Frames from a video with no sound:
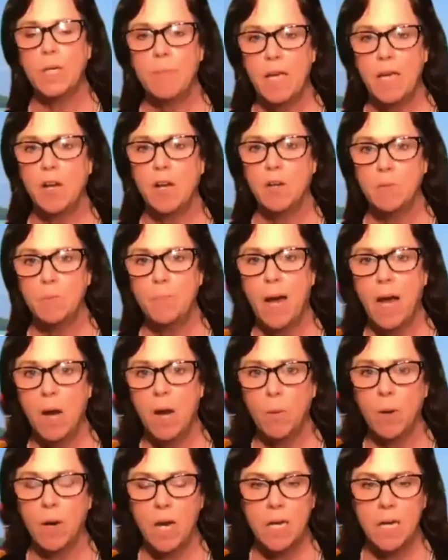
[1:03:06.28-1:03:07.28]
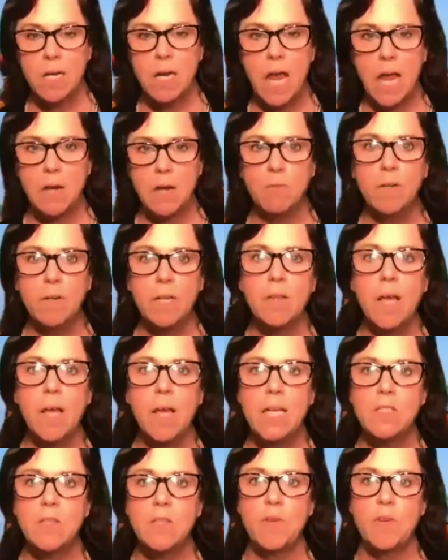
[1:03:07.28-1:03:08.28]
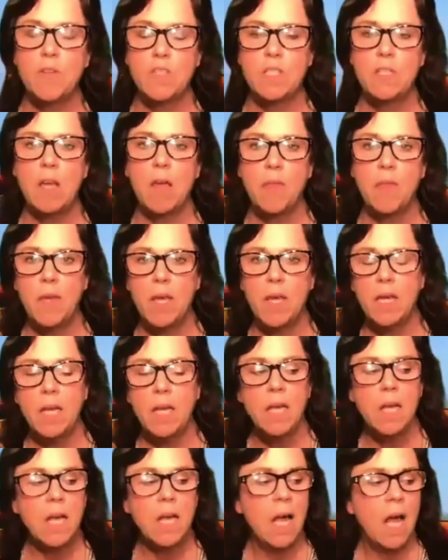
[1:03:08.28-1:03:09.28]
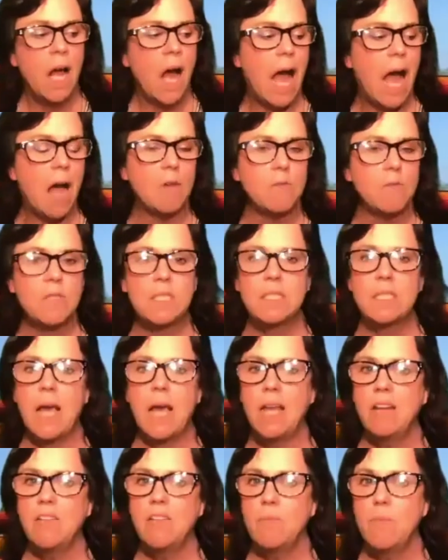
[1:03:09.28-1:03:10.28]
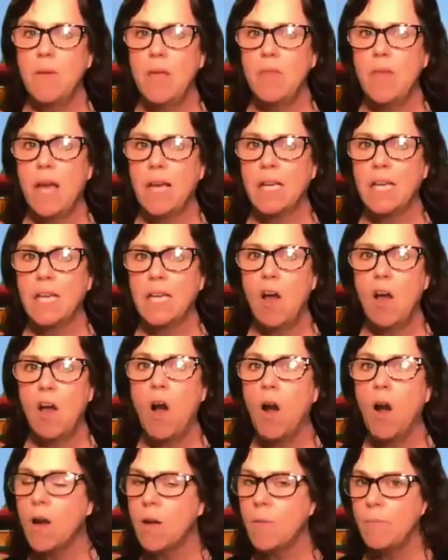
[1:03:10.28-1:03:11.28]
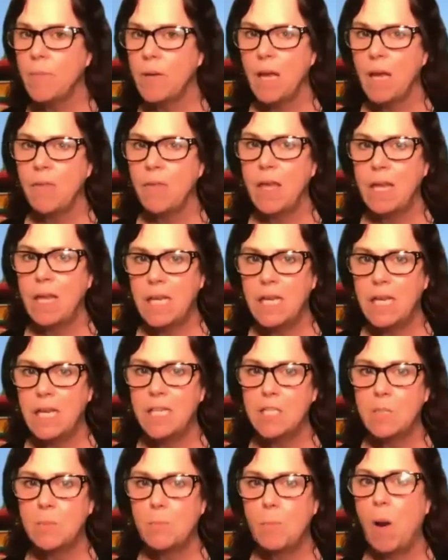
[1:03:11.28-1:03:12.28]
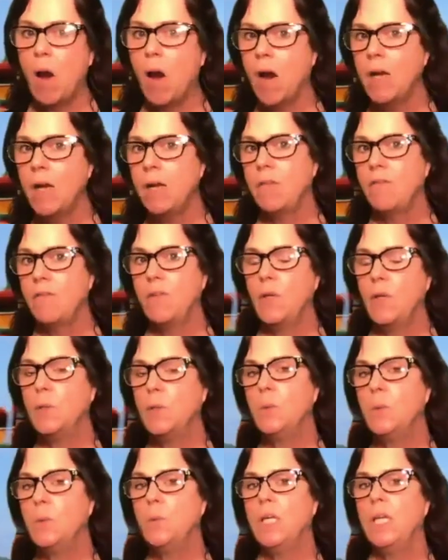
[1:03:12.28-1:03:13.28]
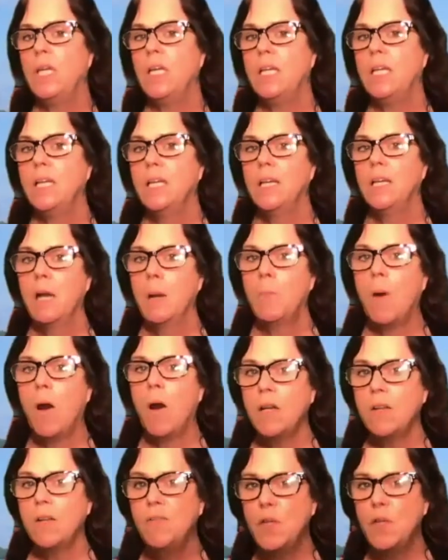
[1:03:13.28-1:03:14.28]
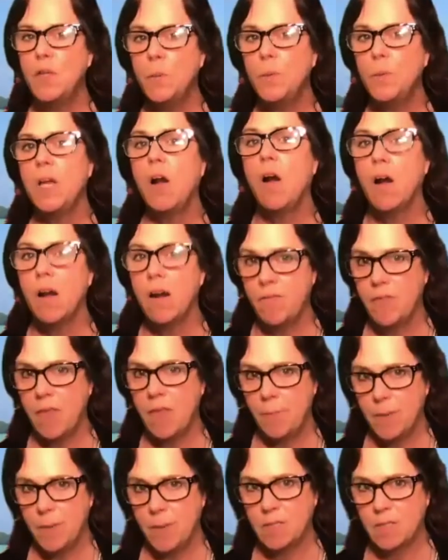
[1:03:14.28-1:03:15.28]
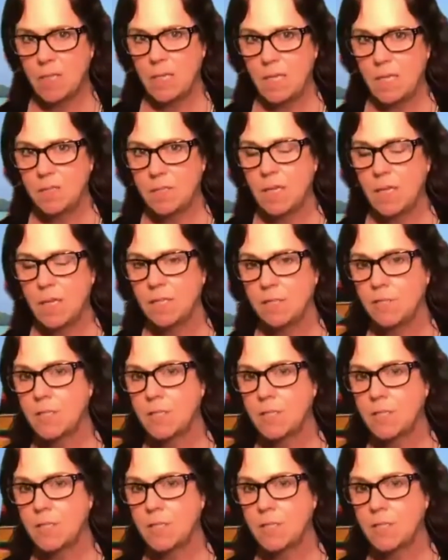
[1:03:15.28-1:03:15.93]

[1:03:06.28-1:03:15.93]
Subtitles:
own power, and realize that there's nothing outside of me that can harm me, that it is part of who we are, if that makes any sense.